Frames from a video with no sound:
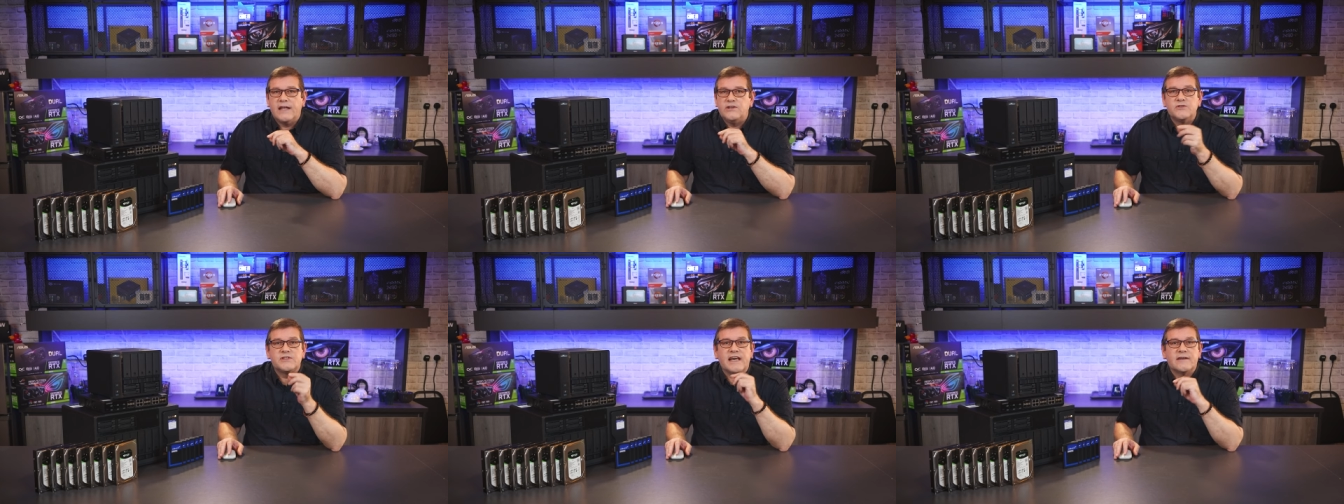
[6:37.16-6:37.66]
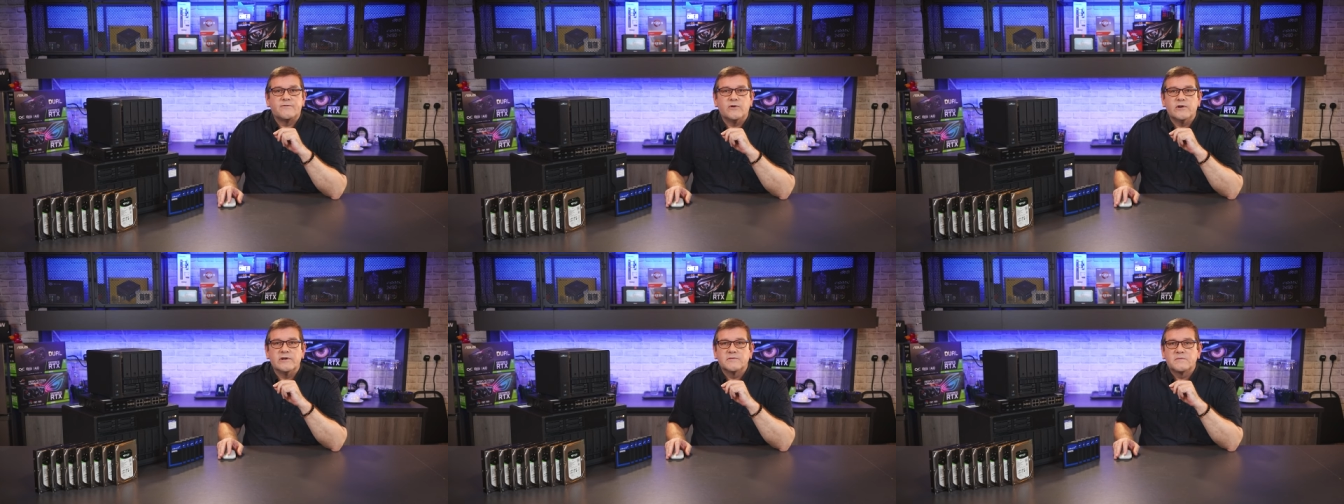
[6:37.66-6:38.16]
and use that
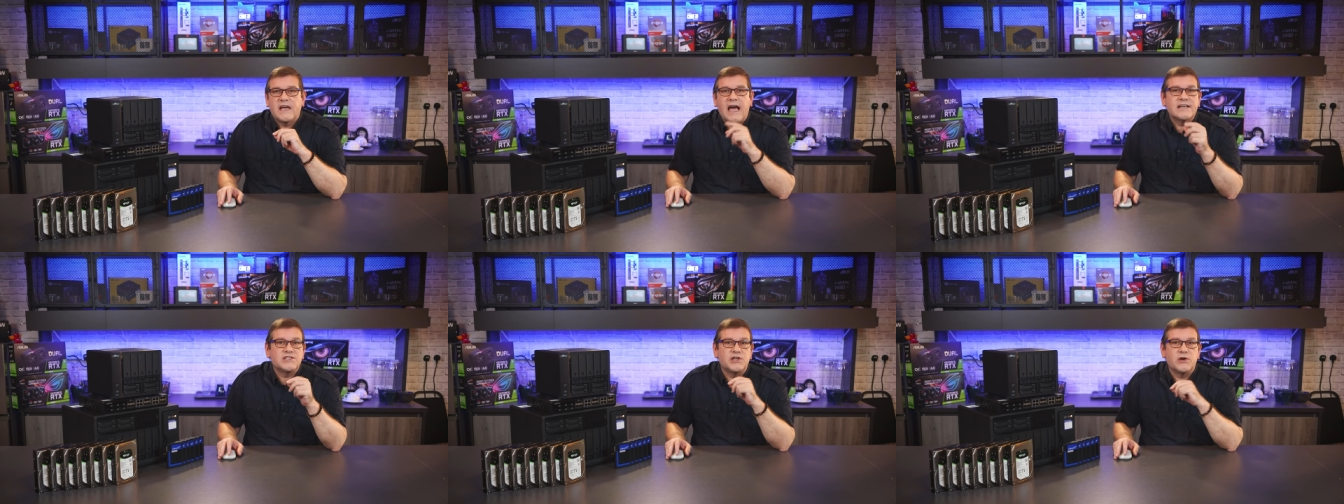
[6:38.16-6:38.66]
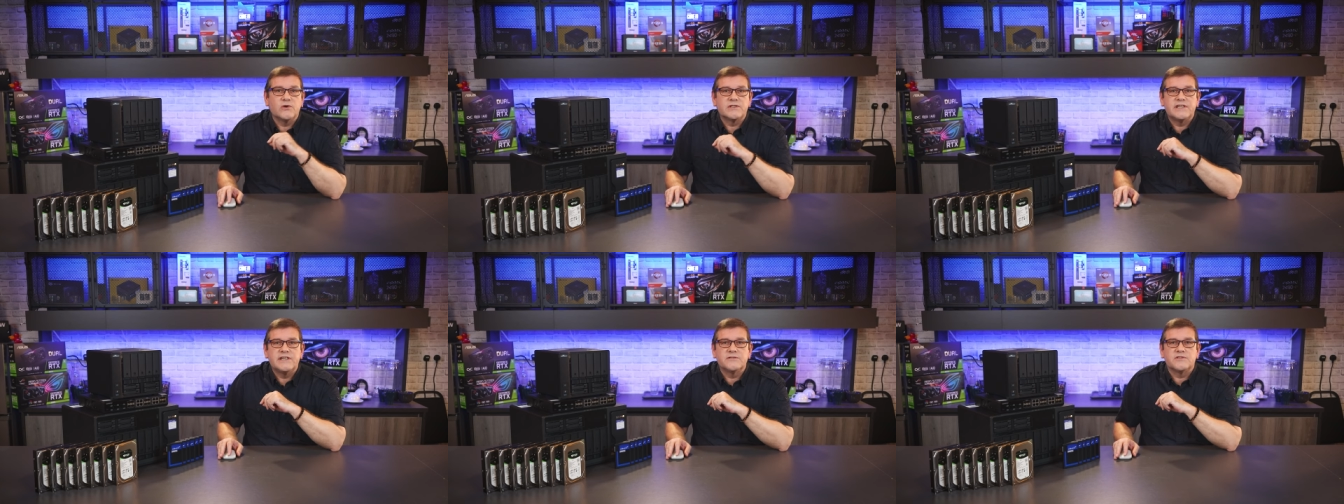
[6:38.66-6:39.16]
for caching or
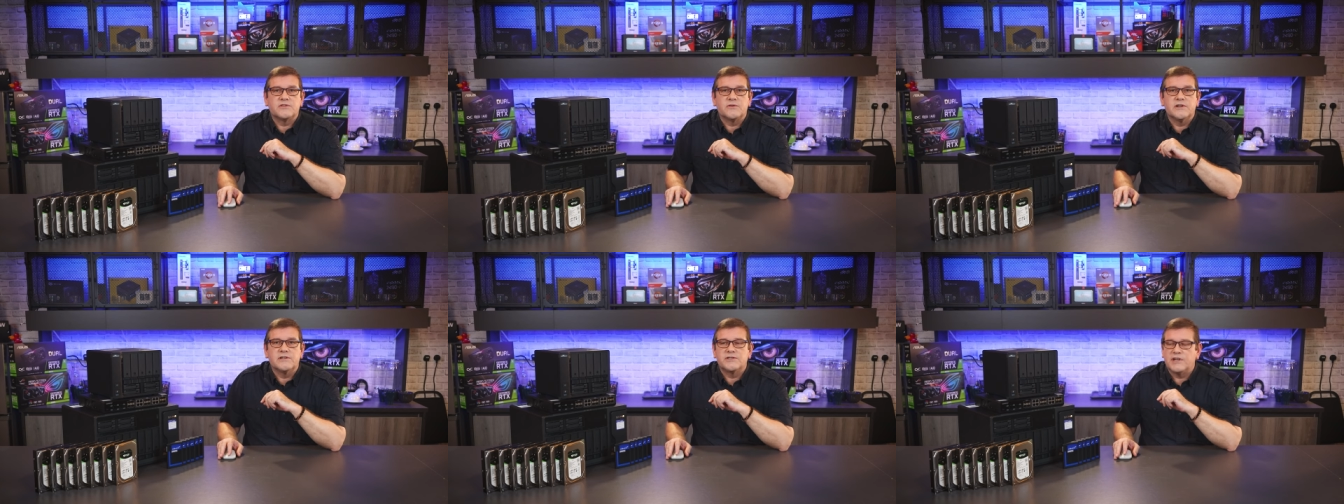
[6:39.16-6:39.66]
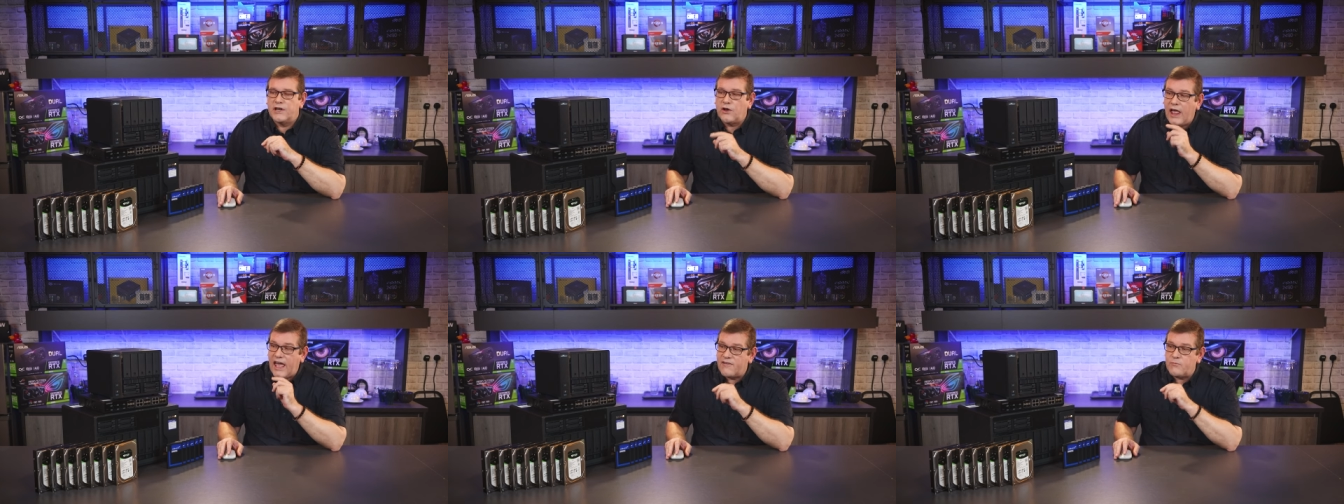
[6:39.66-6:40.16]
tiered storage. And
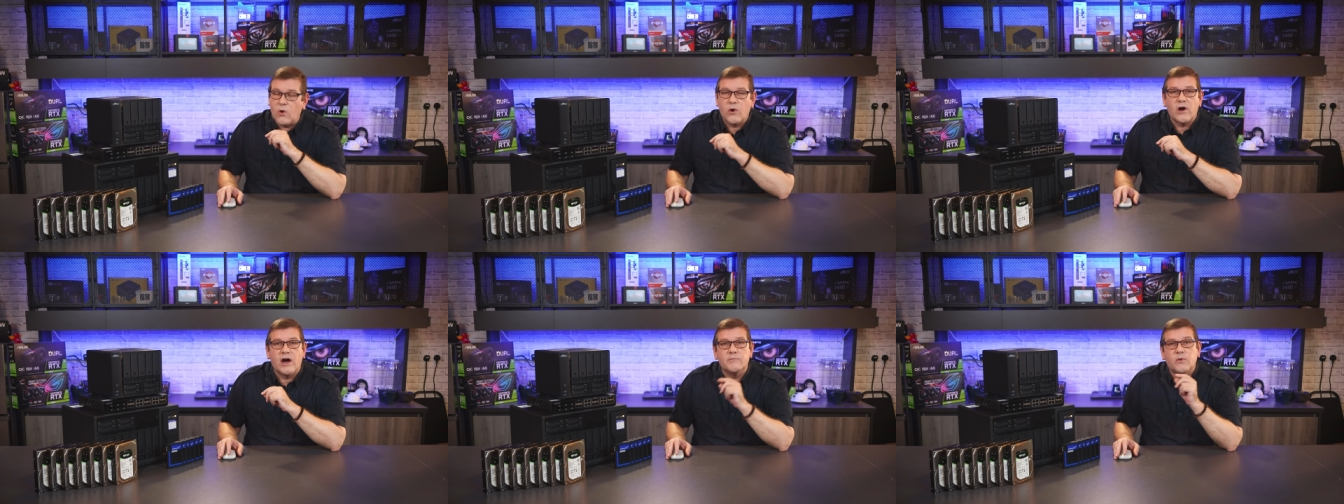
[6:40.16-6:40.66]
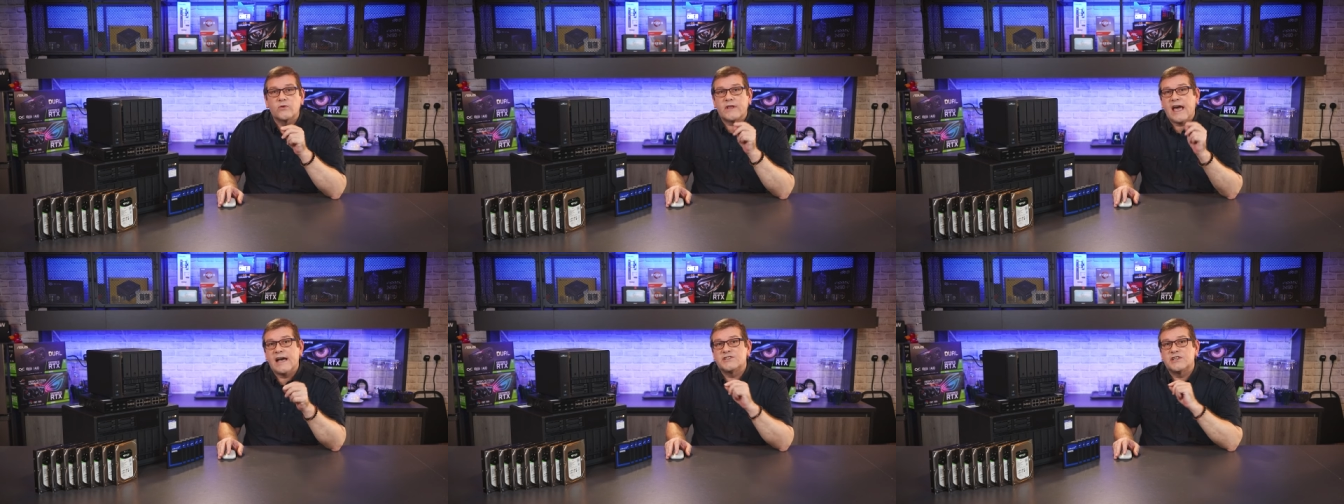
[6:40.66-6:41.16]
I'll have more on both
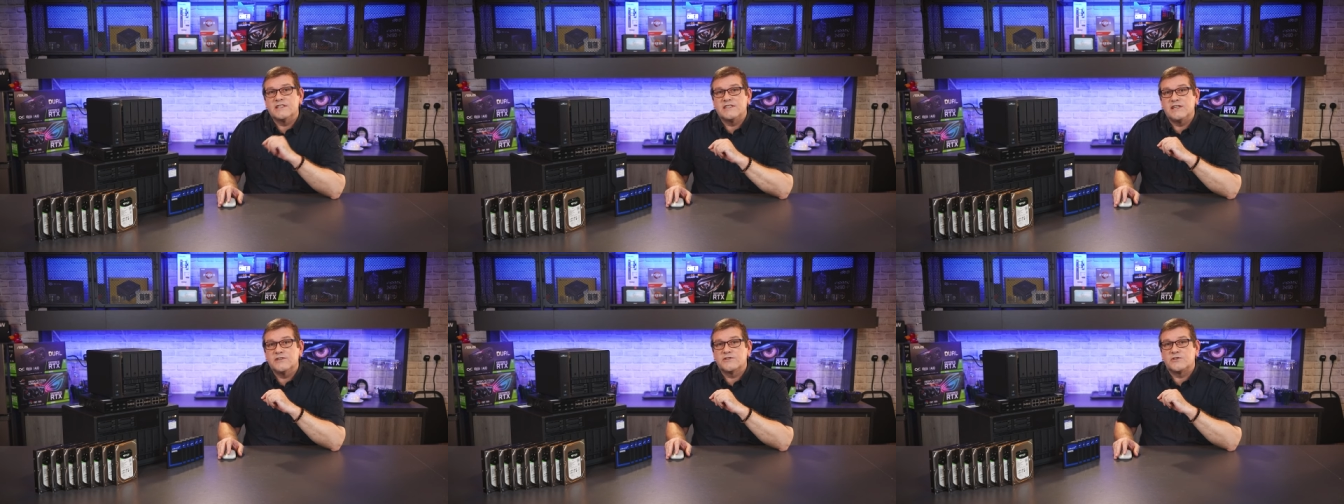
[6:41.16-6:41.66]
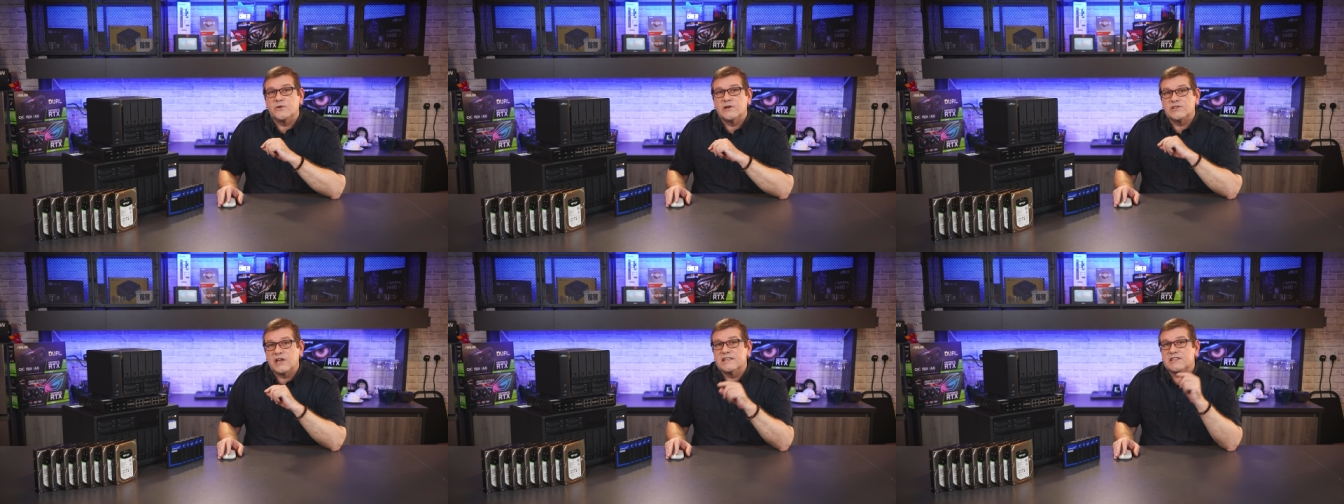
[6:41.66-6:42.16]
caching and tier
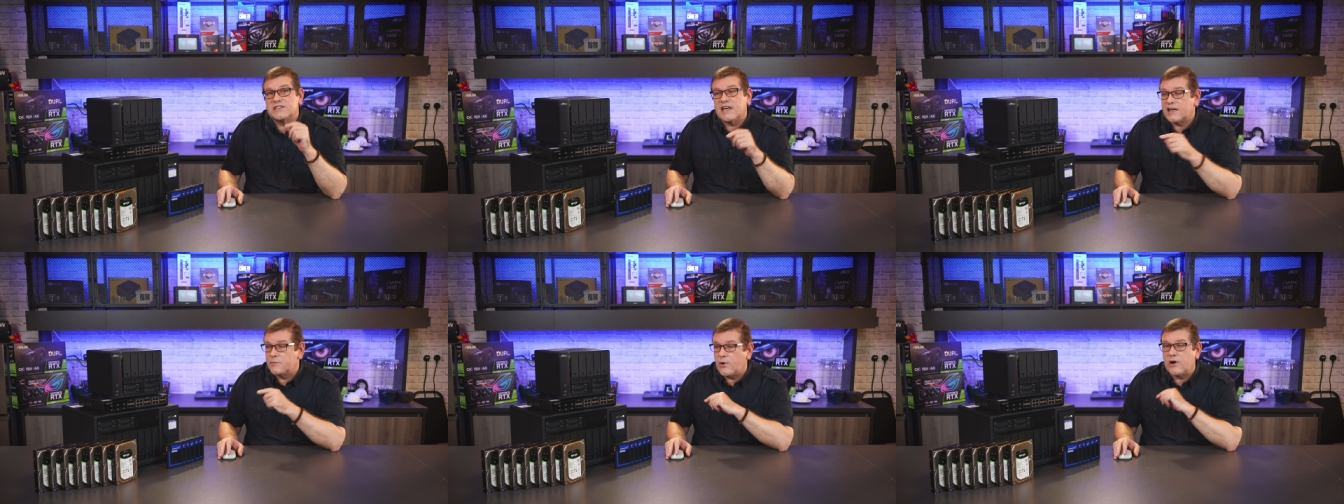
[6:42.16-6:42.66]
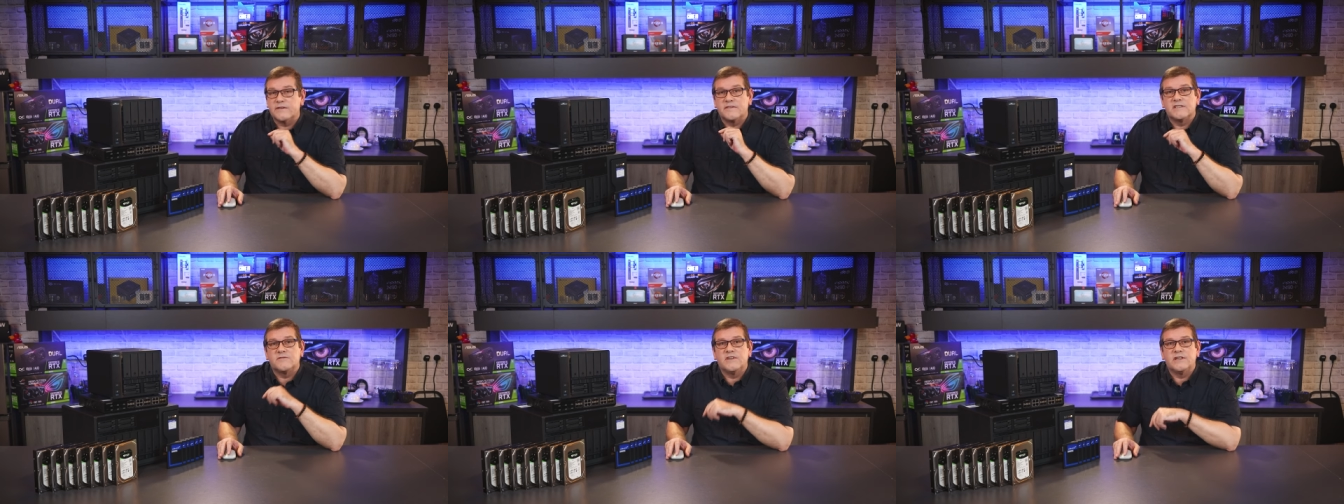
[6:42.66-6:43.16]
storage in the second part of
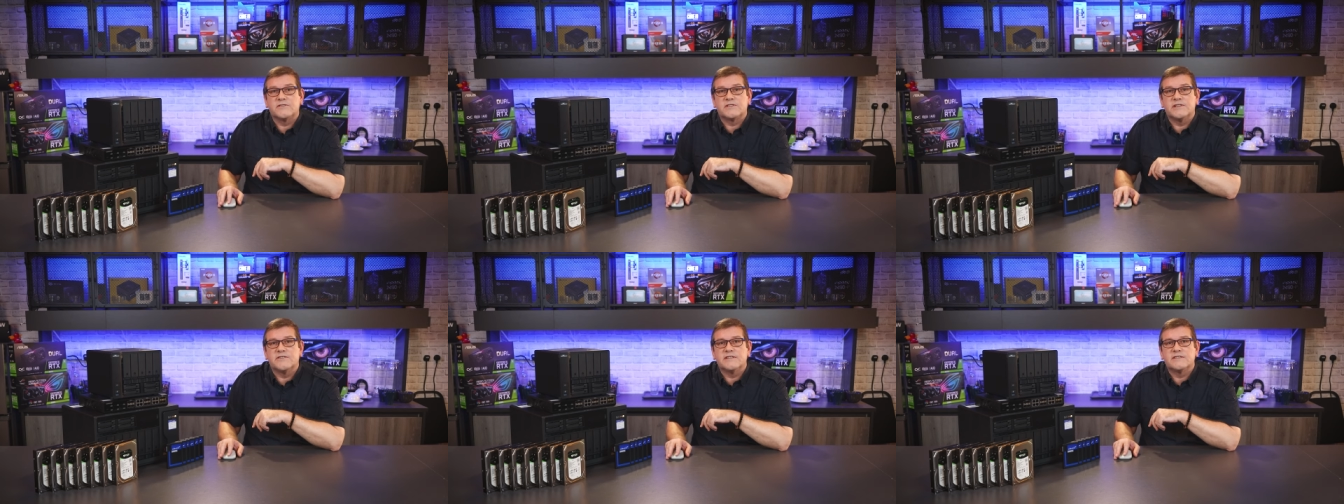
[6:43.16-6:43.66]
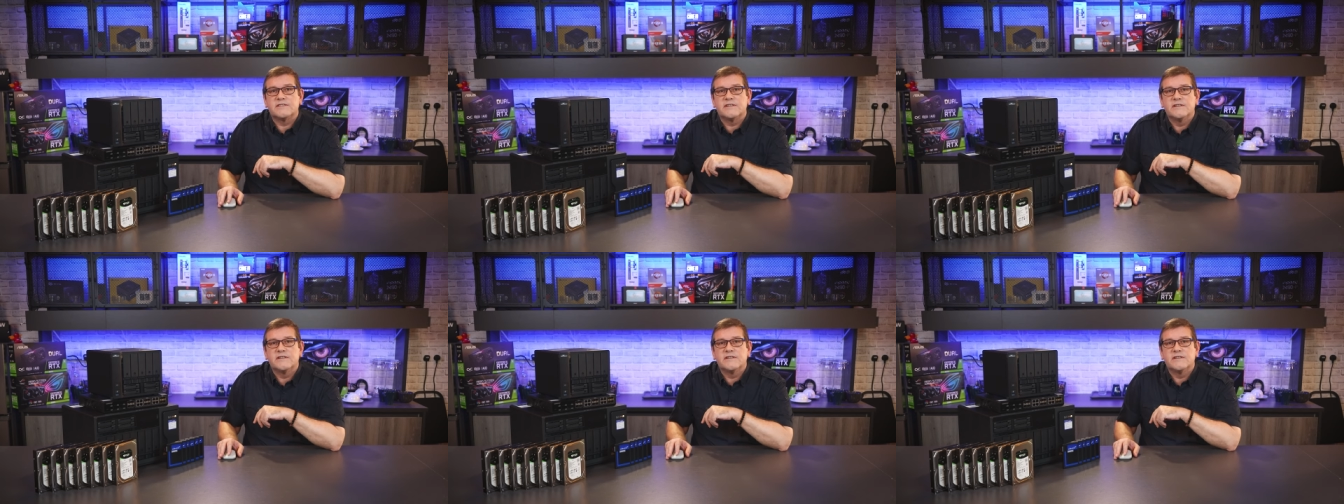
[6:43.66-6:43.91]
this video series.